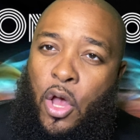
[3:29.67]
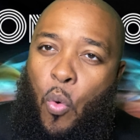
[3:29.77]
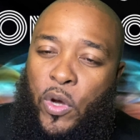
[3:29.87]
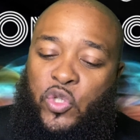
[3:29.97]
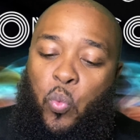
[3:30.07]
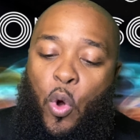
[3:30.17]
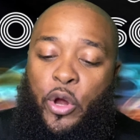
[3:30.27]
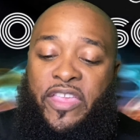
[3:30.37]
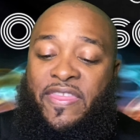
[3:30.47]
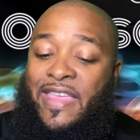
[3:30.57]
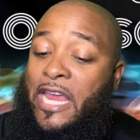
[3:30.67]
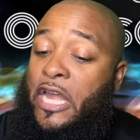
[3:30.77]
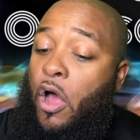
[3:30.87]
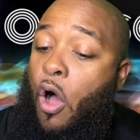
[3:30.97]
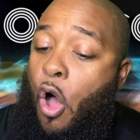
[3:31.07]
which worketh in
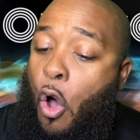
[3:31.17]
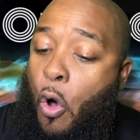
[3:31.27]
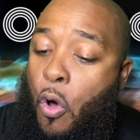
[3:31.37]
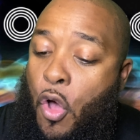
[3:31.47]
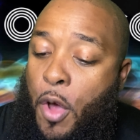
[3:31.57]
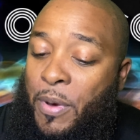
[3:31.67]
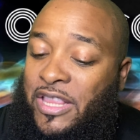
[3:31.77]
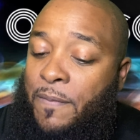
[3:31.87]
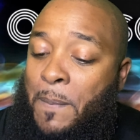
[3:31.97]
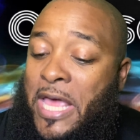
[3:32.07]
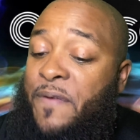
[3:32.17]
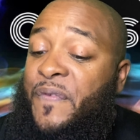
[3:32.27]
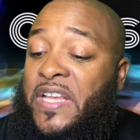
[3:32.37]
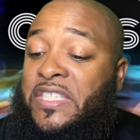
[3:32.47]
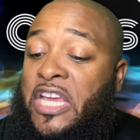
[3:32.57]
all. But the
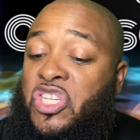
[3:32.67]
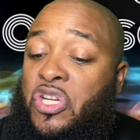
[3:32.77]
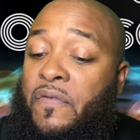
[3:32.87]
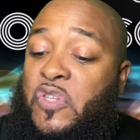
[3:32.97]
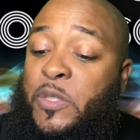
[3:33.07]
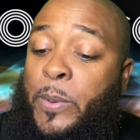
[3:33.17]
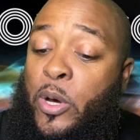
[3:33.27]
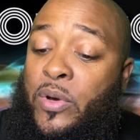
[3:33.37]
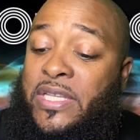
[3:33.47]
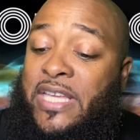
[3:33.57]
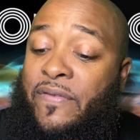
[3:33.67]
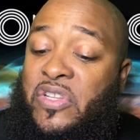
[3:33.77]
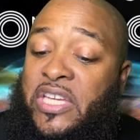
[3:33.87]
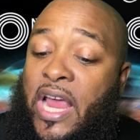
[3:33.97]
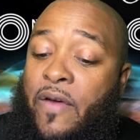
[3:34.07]
manifestation of the Spirit is given
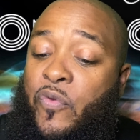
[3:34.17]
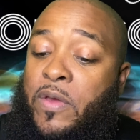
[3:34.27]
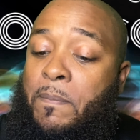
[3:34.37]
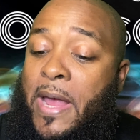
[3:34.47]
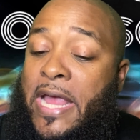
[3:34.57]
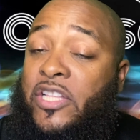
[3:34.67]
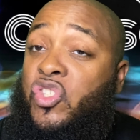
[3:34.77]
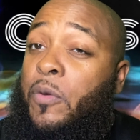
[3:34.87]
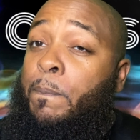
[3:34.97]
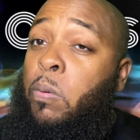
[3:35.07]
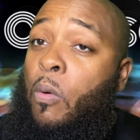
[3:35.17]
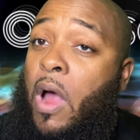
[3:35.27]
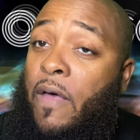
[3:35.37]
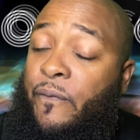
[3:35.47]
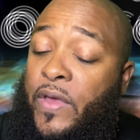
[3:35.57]
to every man to
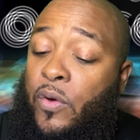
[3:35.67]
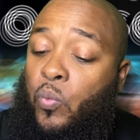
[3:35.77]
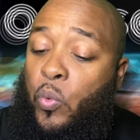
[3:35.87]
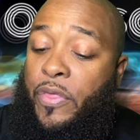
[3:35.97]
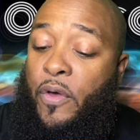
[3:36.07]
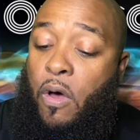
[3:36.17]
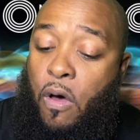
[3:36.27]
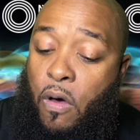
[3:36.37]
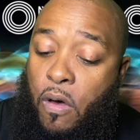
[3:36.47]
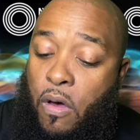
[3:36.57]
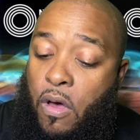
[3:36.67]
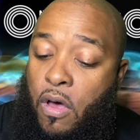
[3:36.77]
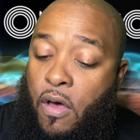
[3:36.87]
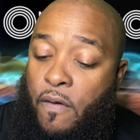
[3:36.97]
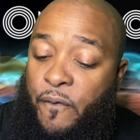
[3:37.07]
profit withal.
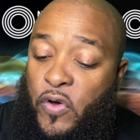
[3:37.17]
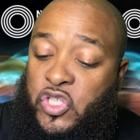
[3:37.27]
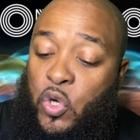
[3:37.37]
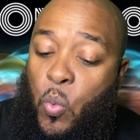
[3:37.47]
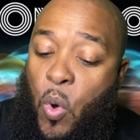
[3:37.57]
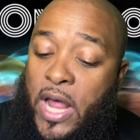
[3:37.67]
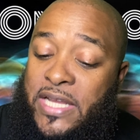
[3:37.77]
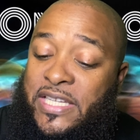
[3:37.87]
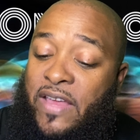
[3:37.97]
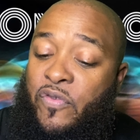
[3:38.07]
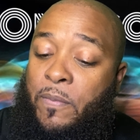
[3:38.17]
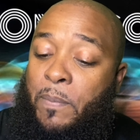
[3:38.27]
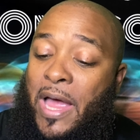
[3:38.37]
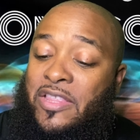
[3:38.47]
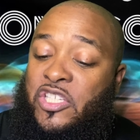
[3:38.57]
For to one is given
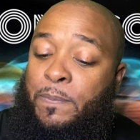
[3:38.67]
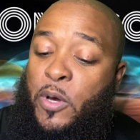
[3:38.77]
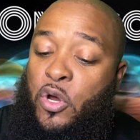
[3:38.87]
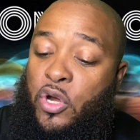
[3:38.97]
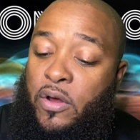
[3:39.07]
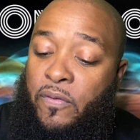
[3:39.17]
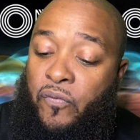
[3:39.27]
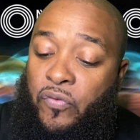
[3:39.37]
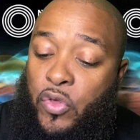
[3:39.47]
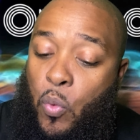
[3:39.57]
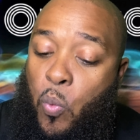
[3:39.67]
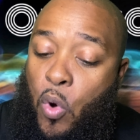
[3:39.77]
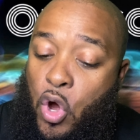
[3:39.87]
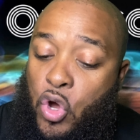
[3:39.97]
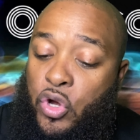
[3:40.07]
by the Spirit of the
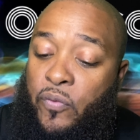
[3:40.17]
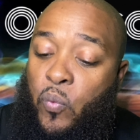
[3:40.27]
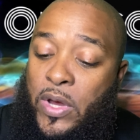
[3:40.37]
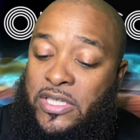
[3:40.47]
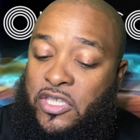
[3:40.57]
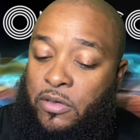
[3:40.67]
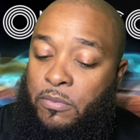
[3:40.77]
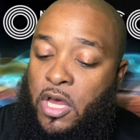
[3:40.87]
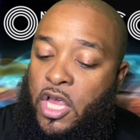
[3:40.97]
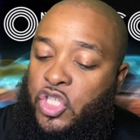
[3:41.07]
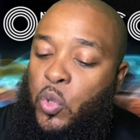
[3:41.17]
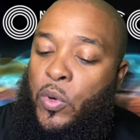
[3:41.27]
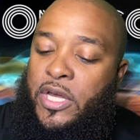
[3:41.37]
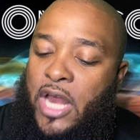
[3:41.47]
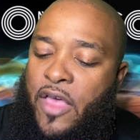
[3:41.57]
word of wisdom, to
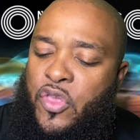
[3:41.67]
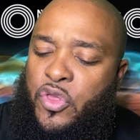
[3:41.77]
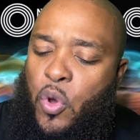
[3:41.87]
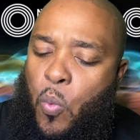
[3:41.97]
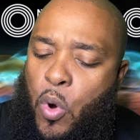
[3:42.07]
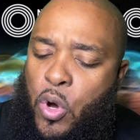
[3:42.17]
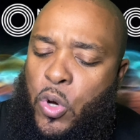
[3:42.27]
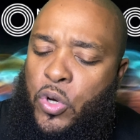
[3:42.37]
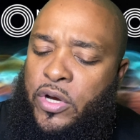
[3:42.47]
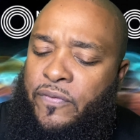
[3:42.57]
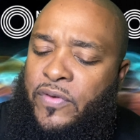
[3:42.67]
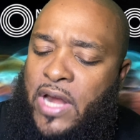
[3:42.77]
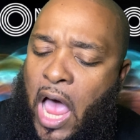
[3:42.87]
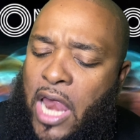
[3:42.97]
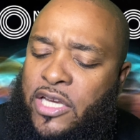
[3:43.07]
another the word of
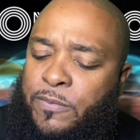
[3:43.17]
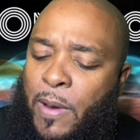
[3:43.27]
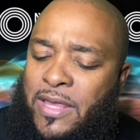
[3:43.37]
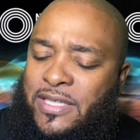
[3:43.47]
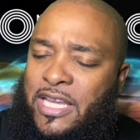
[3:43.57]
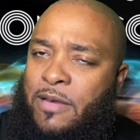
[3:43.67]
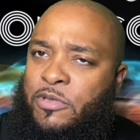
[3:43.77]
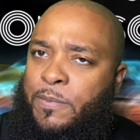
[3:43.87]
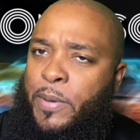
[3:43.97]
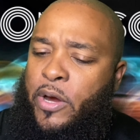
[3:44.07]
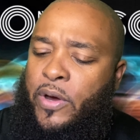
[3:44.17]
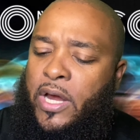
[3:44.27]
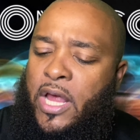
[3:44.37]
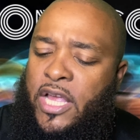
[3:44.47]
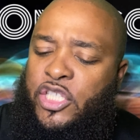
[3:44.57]
knowledge by the same Spirit,
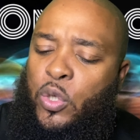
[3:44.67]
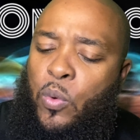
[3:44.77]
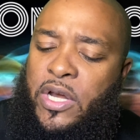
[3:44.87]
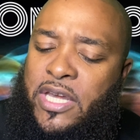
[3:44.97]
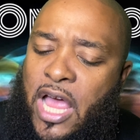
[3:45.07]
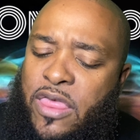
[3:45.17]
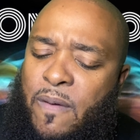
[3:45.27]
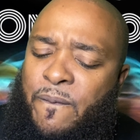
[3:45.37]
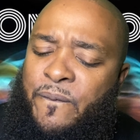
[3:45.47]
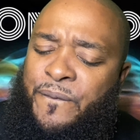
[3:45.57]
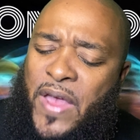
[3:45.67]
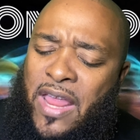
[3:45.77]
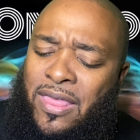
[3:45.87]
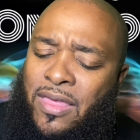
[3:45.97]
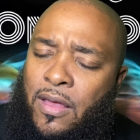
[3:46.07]
to another
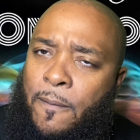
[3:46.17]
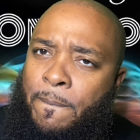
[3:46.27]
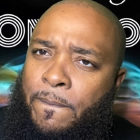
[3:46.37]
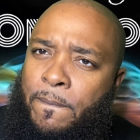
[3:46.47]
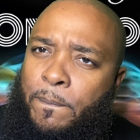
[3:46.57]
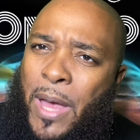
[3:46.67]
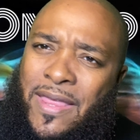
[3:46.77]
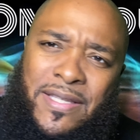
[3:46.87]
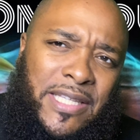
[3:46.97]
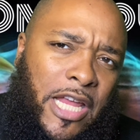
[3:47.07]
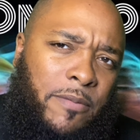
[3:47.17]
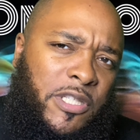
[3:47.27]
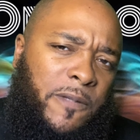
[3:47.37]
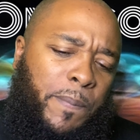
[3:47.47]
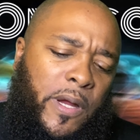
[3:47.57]
faith by the same
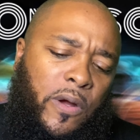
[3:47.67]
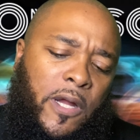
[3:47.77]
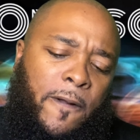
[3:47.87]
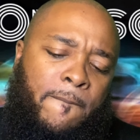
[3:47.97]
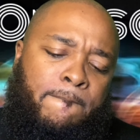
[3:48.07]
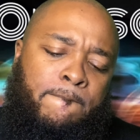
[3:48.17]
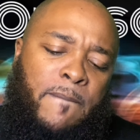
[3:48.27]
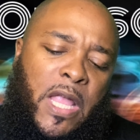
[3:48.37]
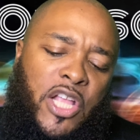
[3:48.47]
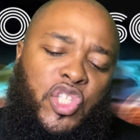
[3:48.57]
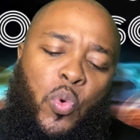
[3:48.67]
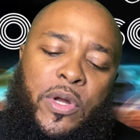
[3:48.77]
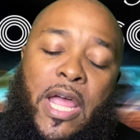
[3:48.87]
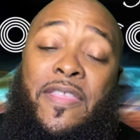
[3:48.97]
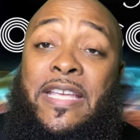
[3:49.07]
Spirit, to
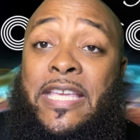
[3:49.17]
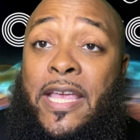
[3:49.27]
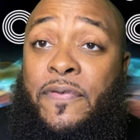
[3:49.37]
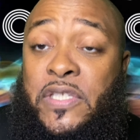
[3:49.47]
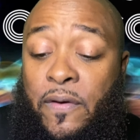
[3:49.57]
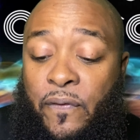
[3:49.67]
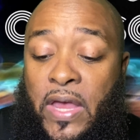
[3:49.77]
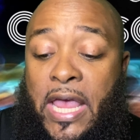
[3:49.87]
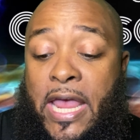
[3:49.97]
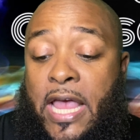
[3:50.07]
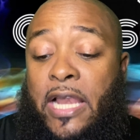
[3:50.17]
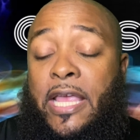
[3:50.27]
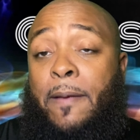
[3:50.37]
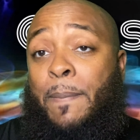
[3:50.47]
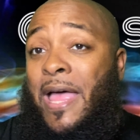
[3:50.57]
another gifts of
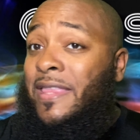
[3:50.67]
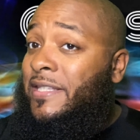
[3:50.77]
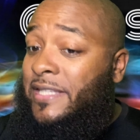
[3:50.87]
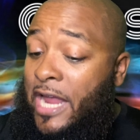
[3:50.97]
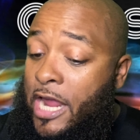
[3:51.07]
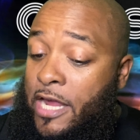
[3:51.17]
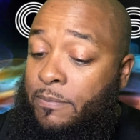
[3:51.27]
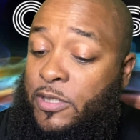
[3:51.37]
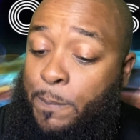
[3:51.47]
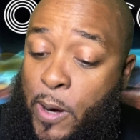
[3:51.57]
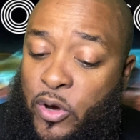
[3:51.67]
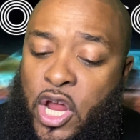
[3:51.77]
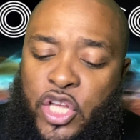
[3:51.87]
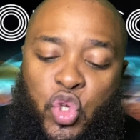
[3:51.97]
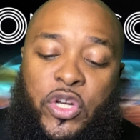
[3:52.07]
healing by the same Spirit,
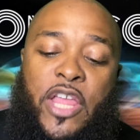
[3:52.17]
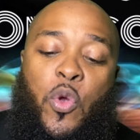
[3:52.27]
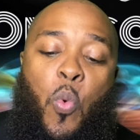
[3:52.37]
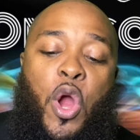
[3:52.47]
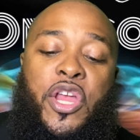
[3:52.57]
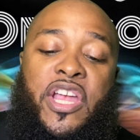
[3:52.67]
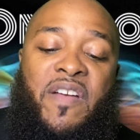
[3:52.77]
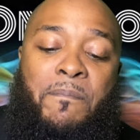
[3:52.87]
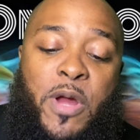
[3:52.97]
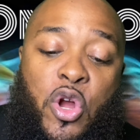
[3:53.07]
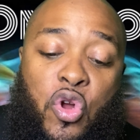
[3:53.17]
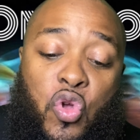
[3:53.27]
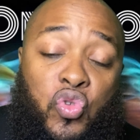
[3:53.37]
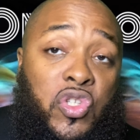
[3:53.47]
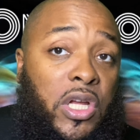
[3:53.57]
to another working of
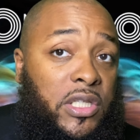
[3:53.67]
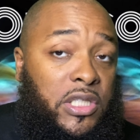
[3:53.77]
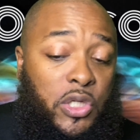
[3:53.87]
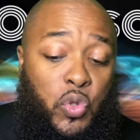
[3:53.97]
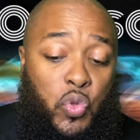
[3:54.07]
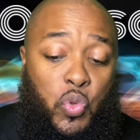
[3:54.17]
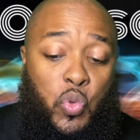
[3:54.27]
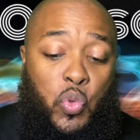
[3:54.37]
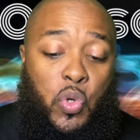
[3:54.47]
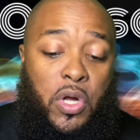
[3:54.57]
miracles, to